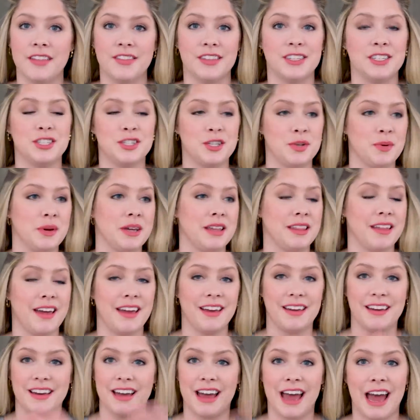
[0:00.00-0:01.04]
than doing
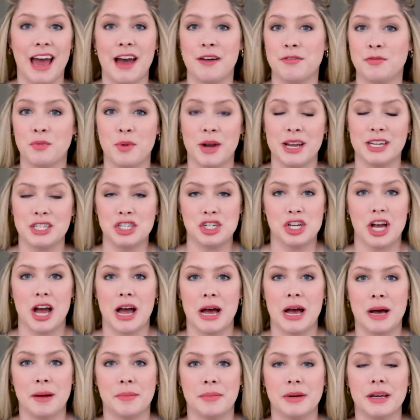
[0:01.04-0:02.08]
like a halfway
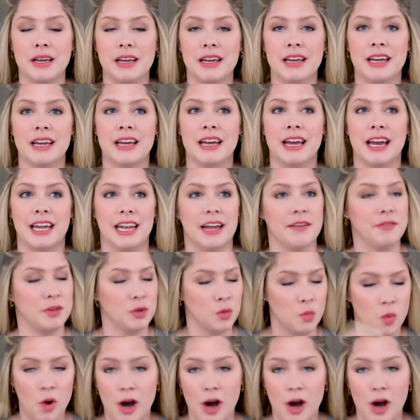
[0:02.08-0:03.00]
job and having to